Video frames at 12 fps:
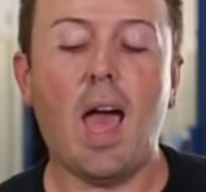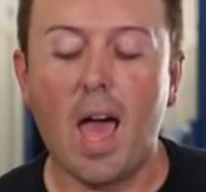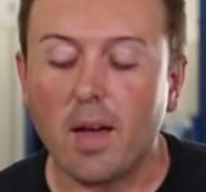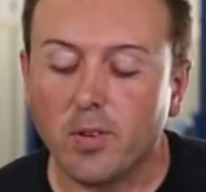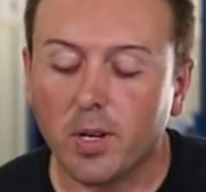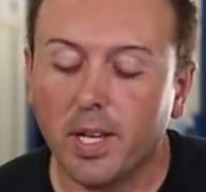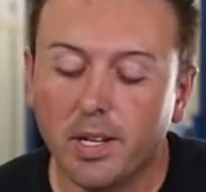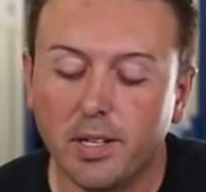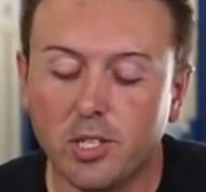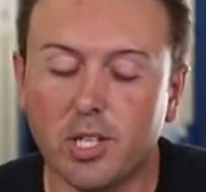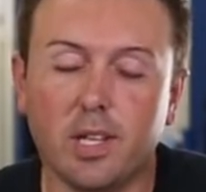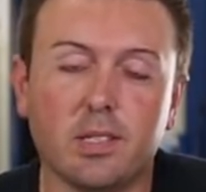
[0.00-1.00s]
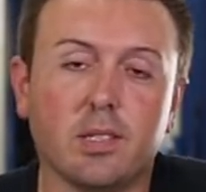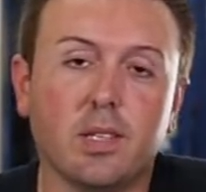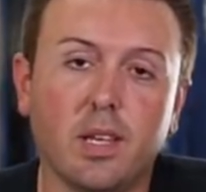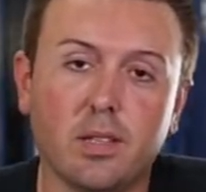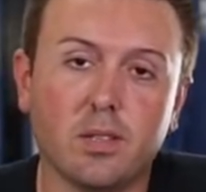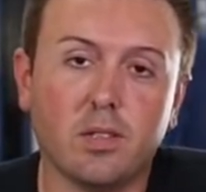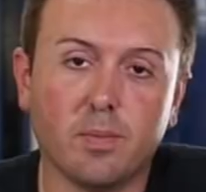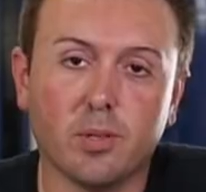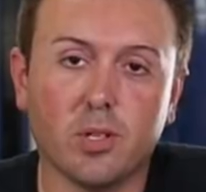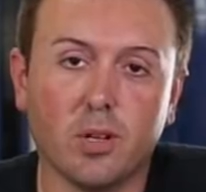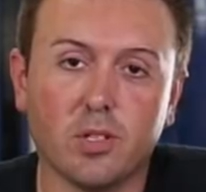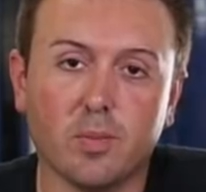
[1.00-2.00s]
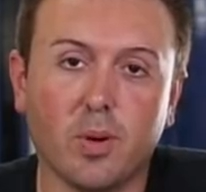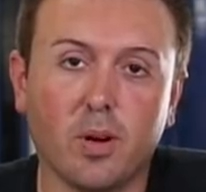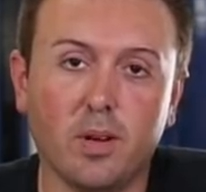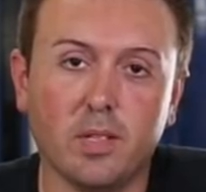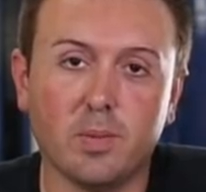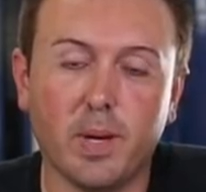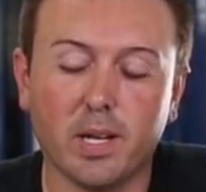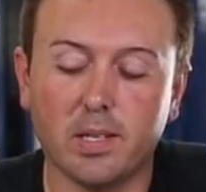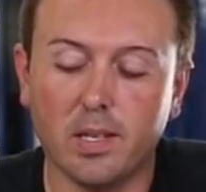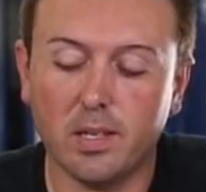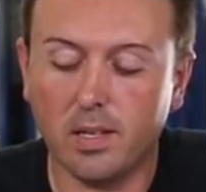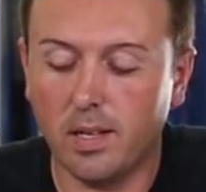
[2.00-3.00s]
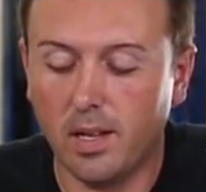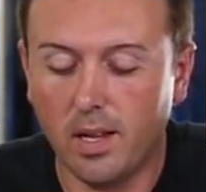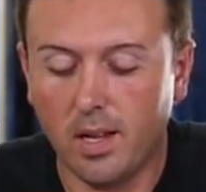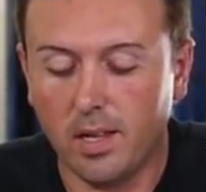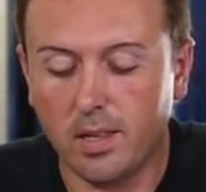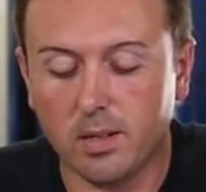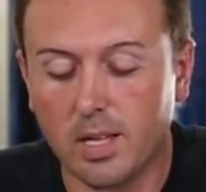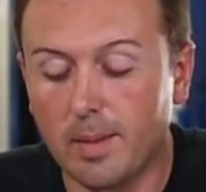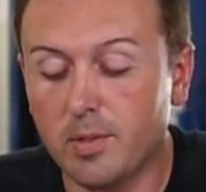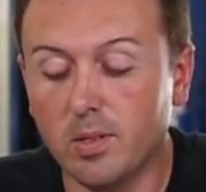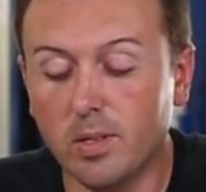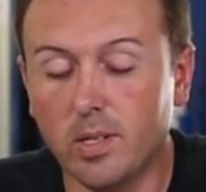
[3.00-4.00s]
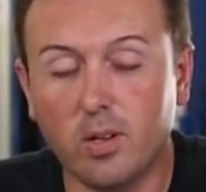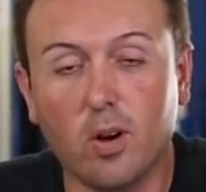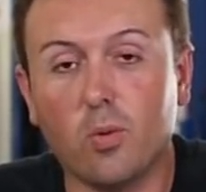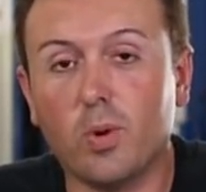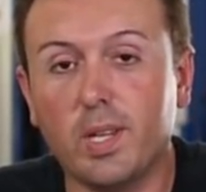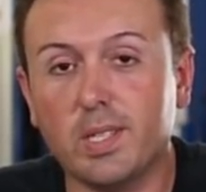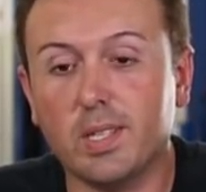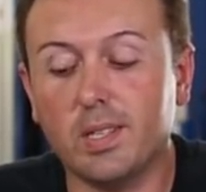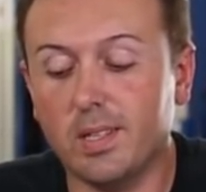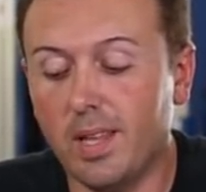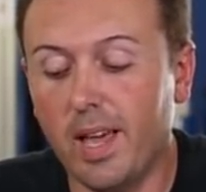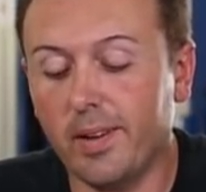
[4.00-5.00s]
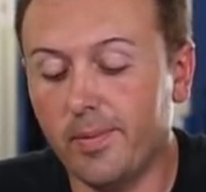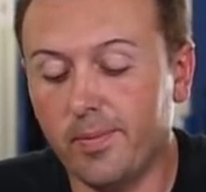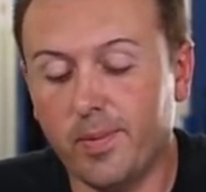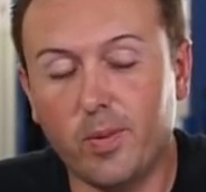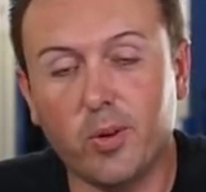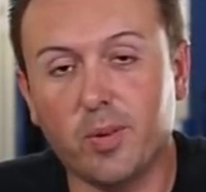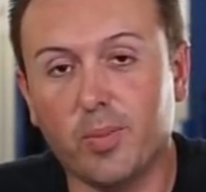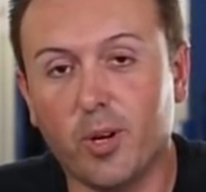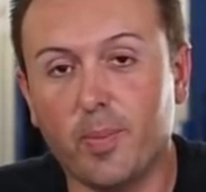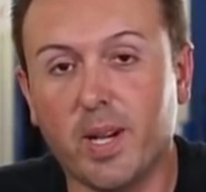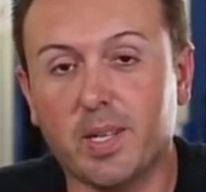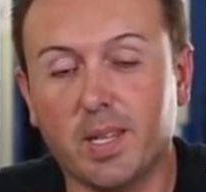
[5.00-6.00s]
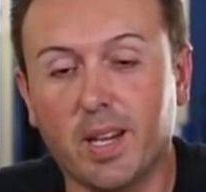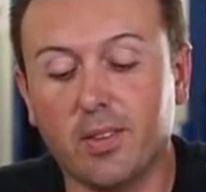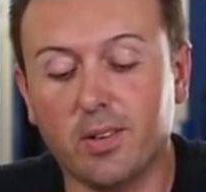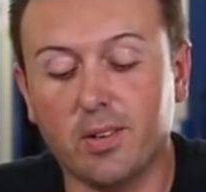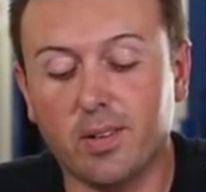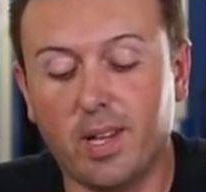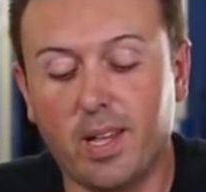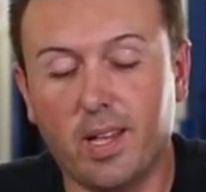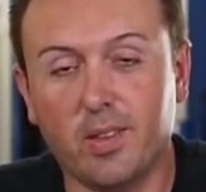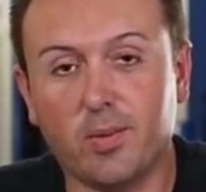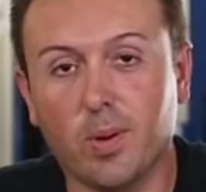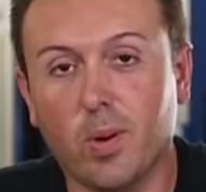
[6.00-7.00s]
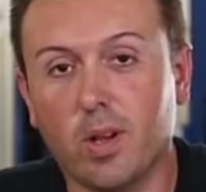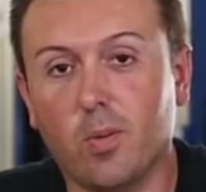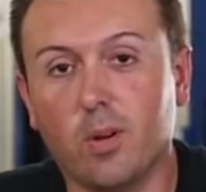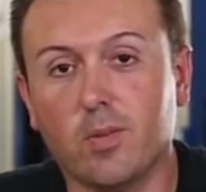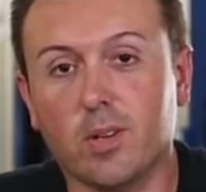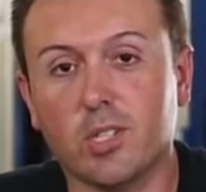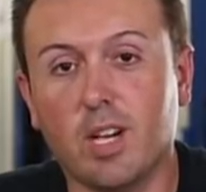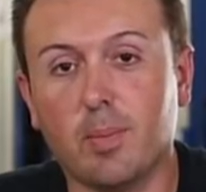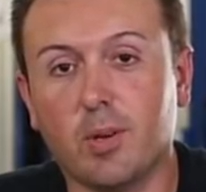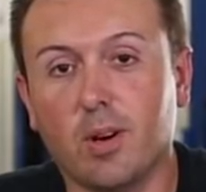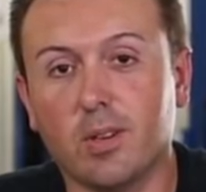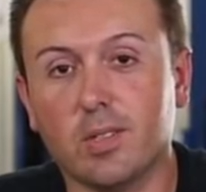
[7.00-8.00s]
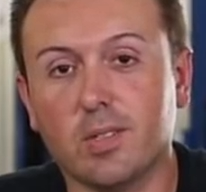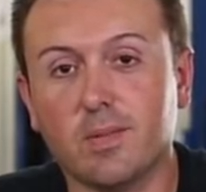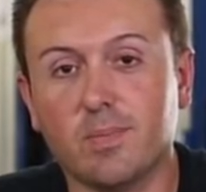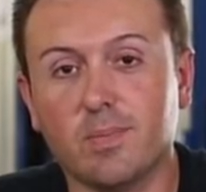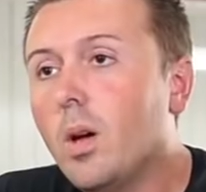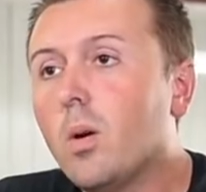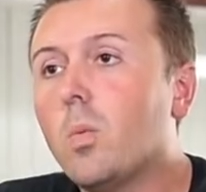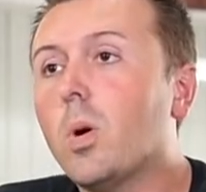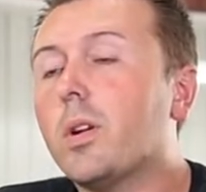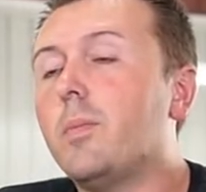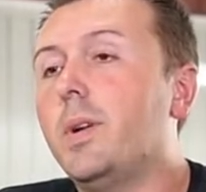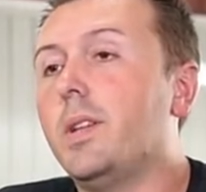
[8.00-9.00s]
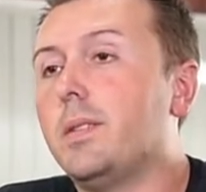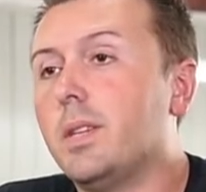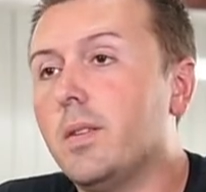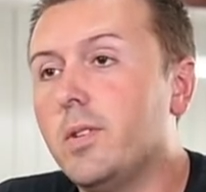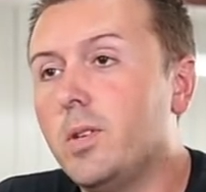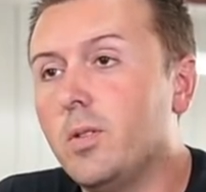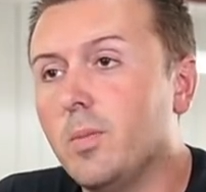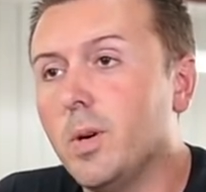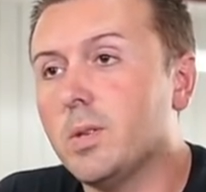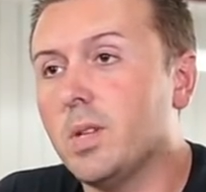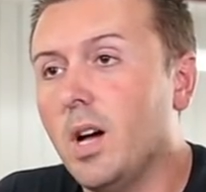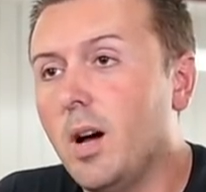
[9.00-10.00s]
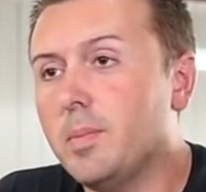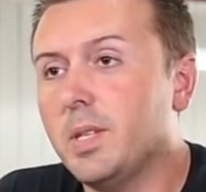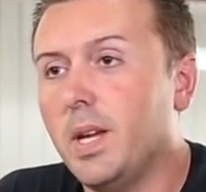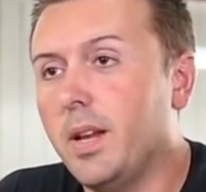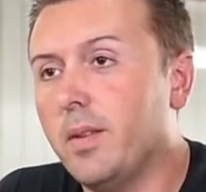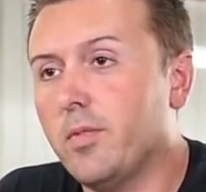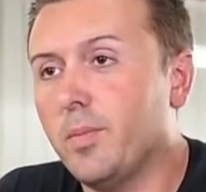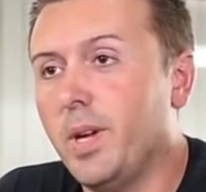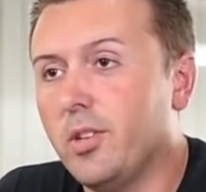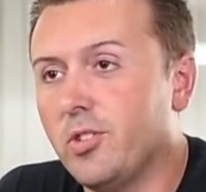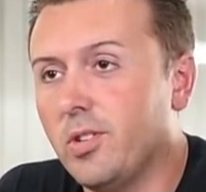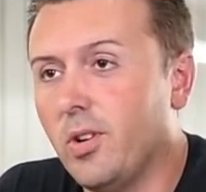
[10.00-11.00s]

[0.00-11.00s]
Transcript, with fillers: After getting a chance to take this supercharger apart and inspect it, there's absolutely no reason that we wouldn't put it back together and throw it on one of our shop cars. We're committed to giving you the most up-to-date information